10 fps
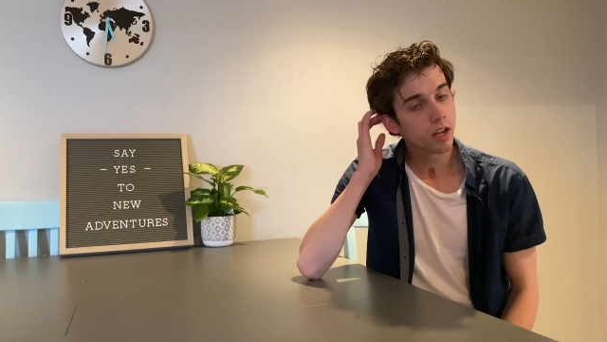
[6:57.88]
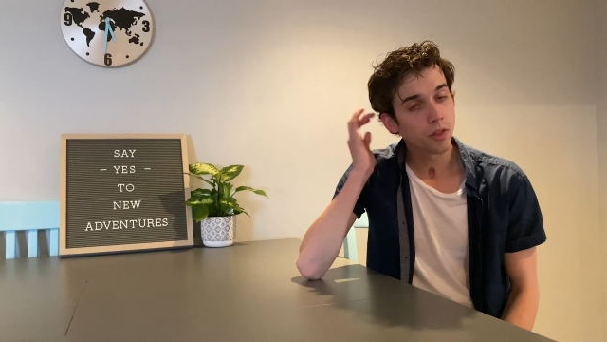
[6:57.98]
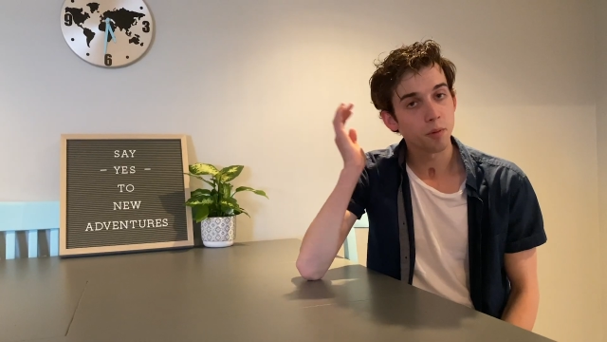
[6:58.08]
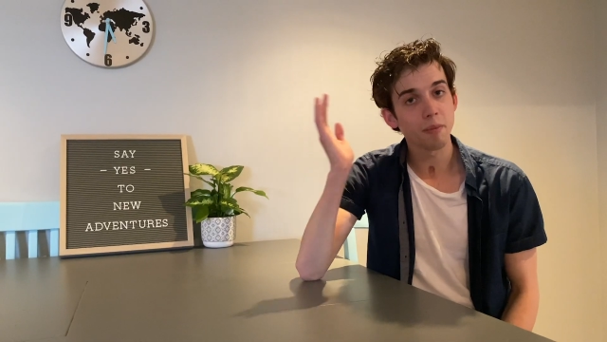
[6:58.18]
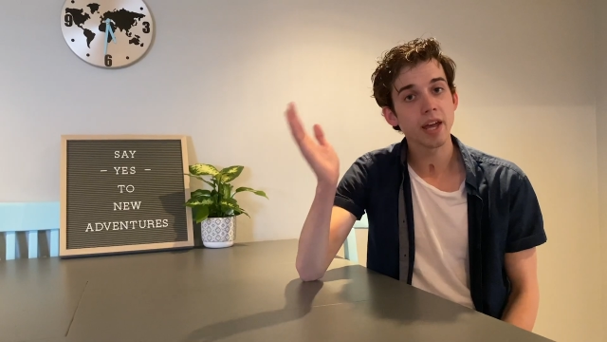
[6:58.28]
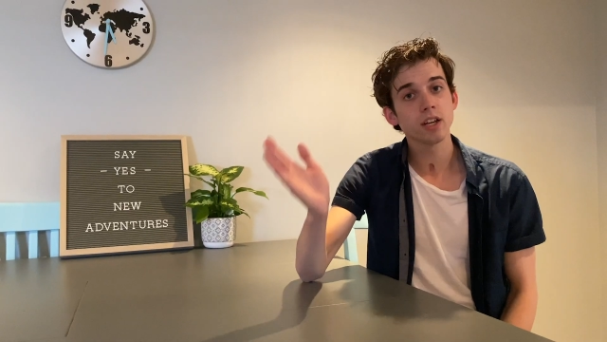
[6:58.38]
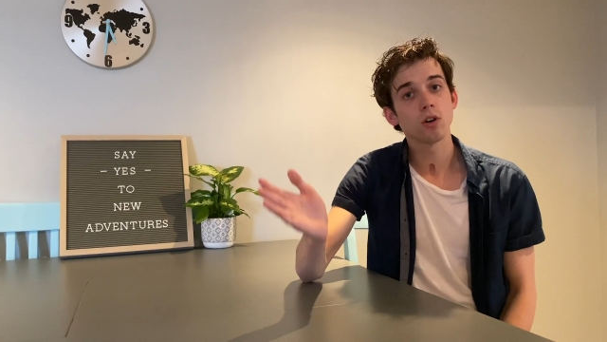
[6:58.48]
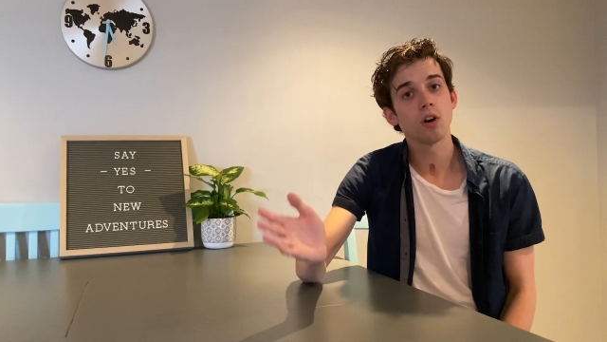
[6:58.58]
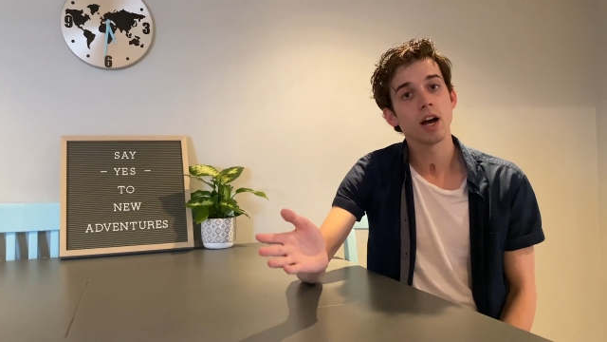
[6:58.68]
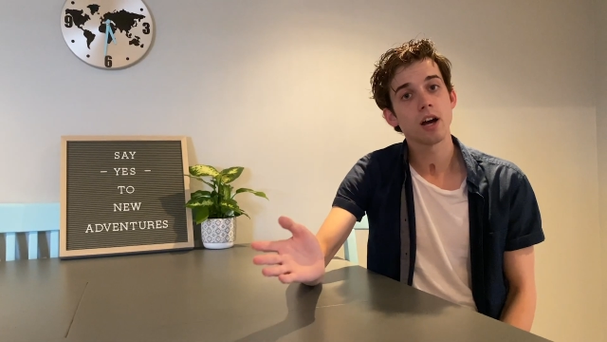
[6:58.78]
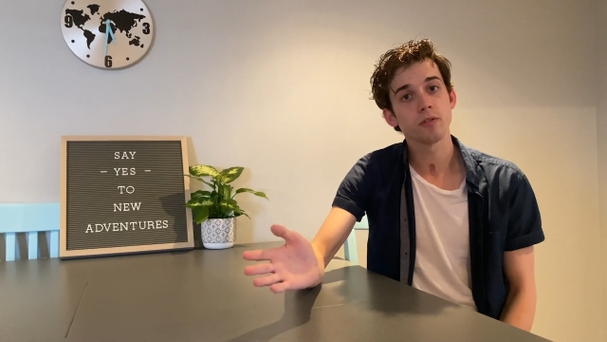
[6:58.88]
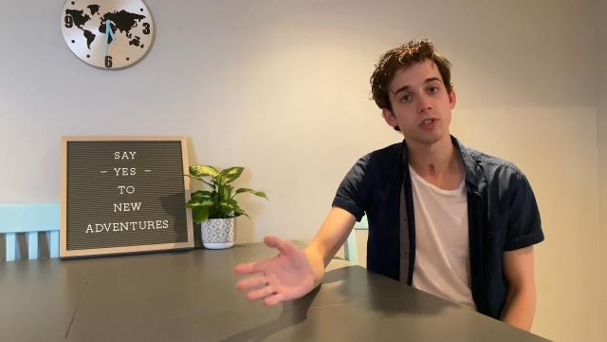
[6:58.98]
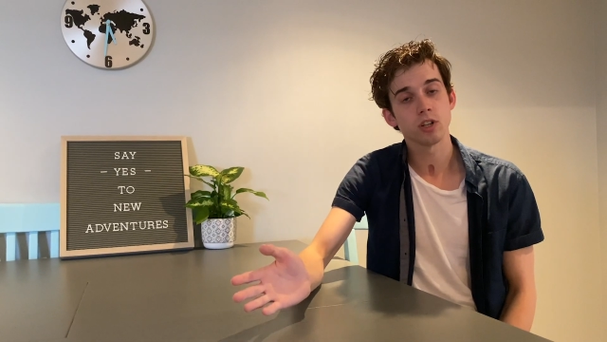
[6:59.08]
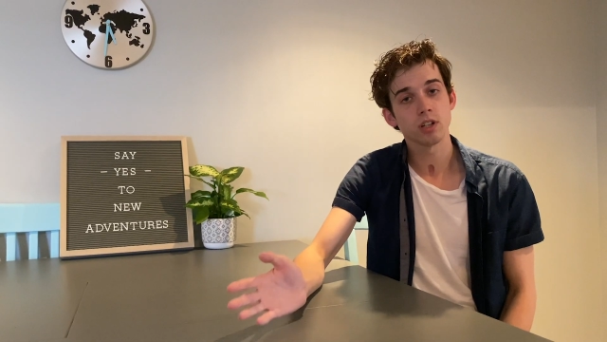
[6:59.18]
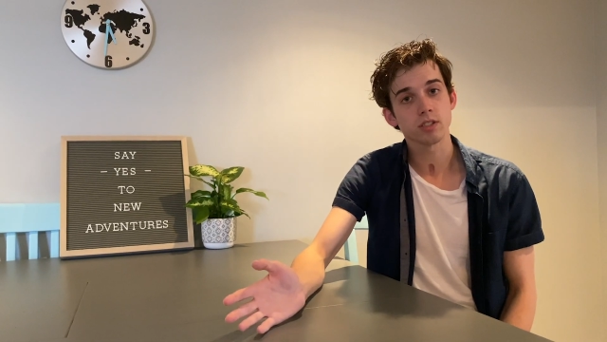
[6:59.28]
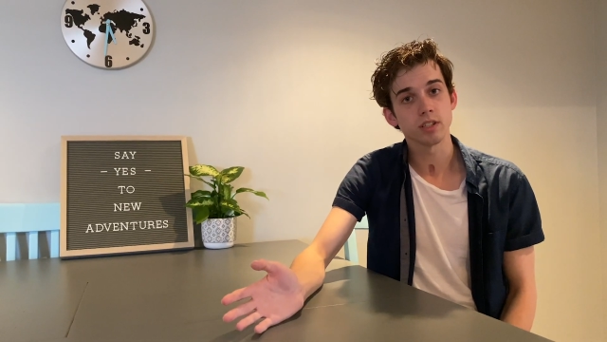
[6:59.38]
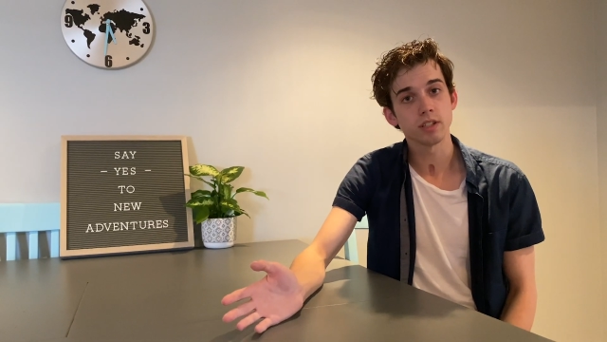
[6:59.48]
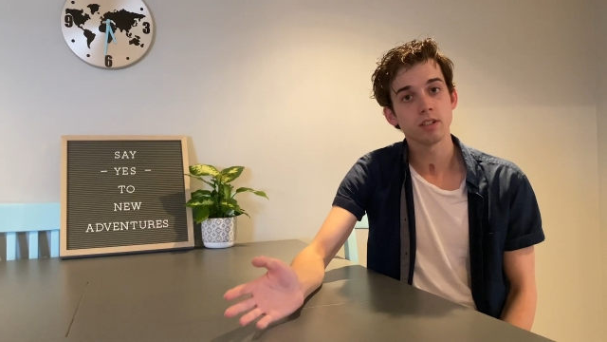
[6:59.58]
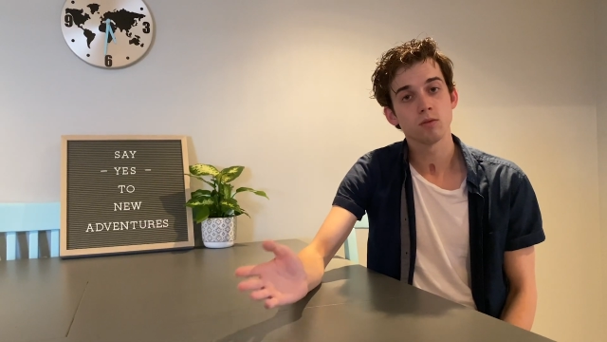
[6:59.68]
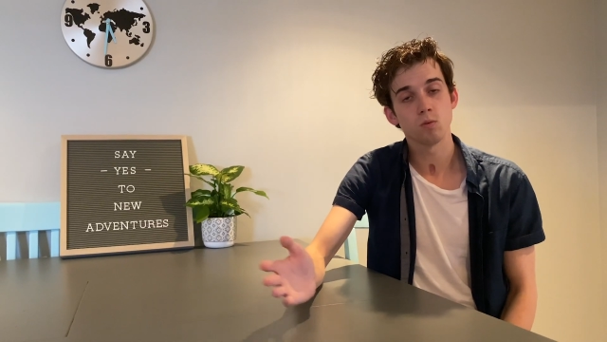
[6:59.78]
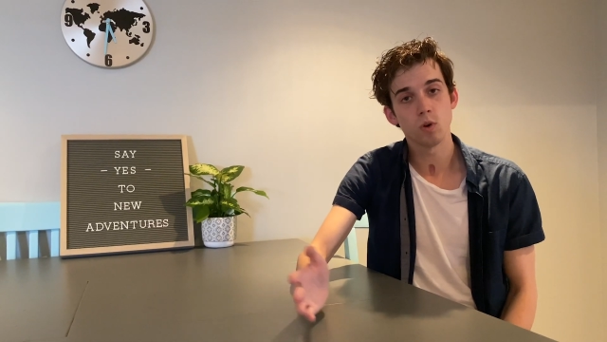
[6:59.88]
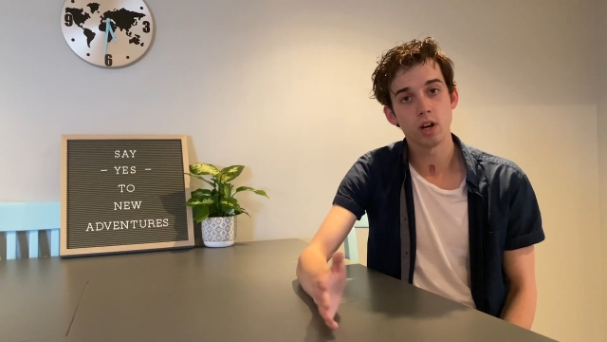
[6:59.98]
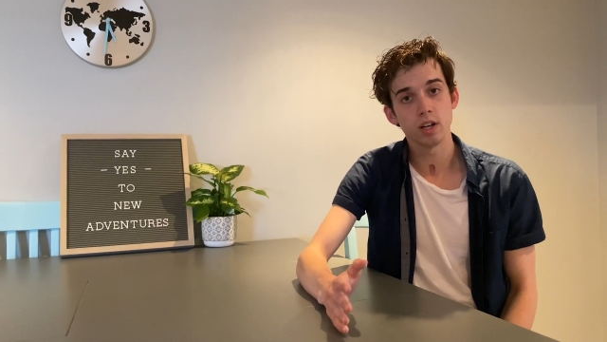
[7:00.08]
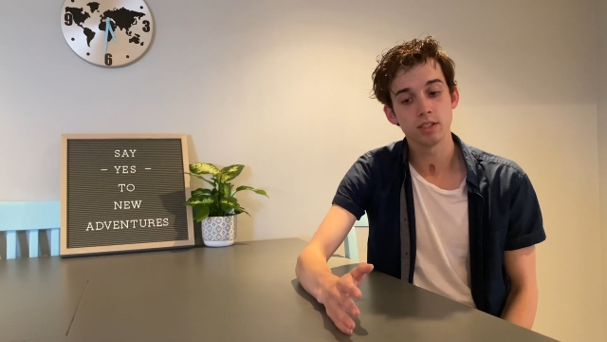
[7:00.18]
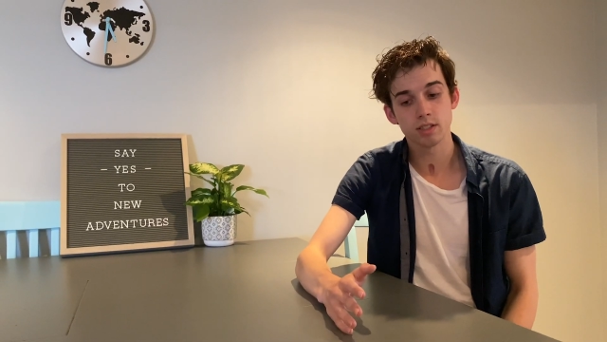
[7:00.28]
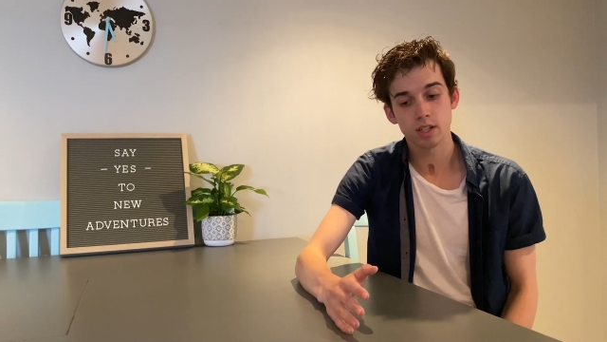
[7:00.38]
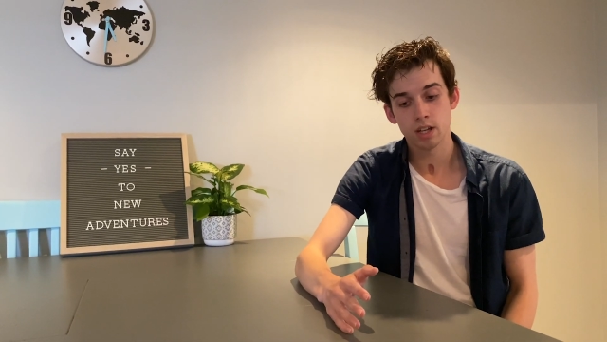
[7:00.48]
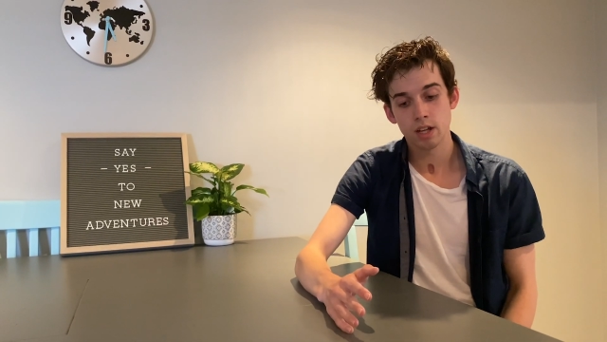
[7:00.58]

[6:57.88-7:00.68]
The main goal at Haver Johnson was